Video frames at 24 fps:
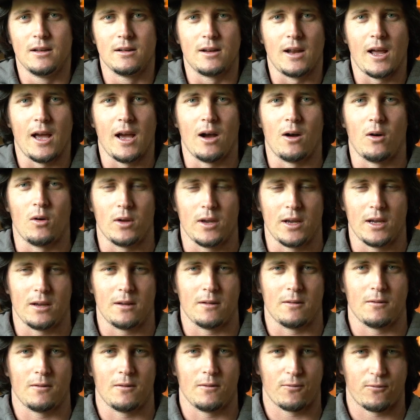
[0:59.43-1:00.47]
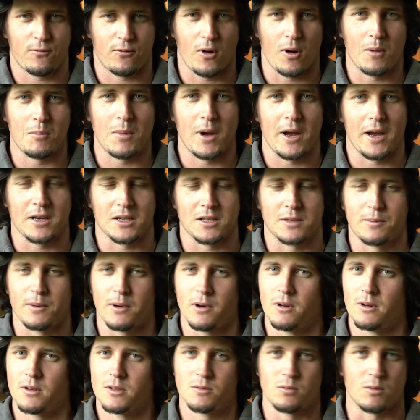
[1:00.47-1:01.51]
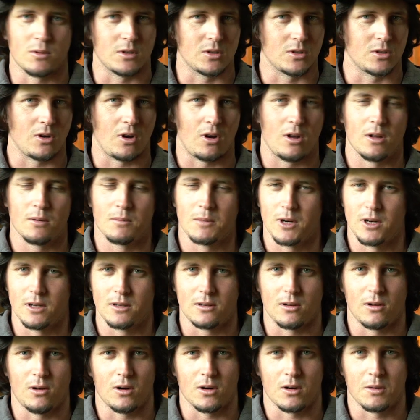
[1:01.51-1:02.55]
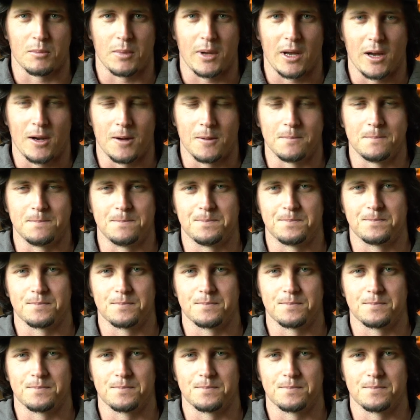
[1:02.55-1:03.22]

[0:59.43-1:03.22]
Now, from my experience, which is all I'm going to talk about,